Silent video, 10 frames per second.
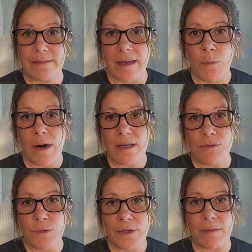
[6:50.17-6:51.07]
I want
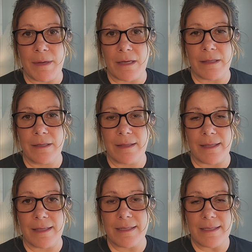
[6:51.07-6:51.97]
to really be clear
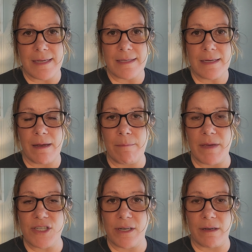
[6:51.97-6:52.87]
that this isn't a
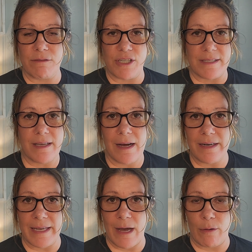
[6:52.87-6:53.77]
mission of just
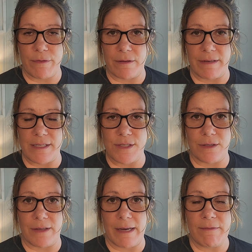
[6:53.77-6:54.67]
cutting out for the rest of
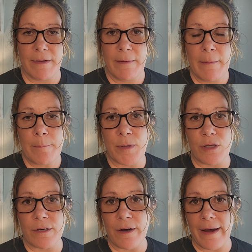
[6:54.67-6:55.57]
your life, but
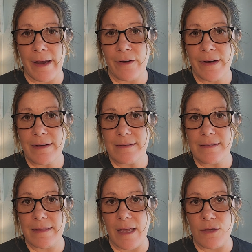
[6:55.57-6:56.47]
there are
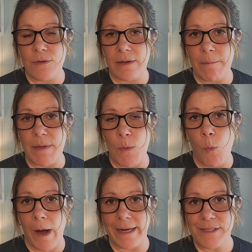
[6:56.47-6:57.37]
areas that you can be
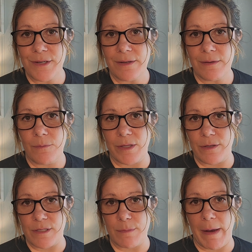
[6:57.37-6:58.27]
wiser with
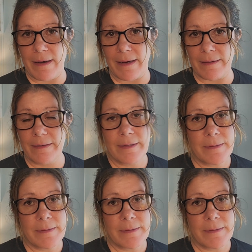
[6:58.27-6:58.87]
your spending.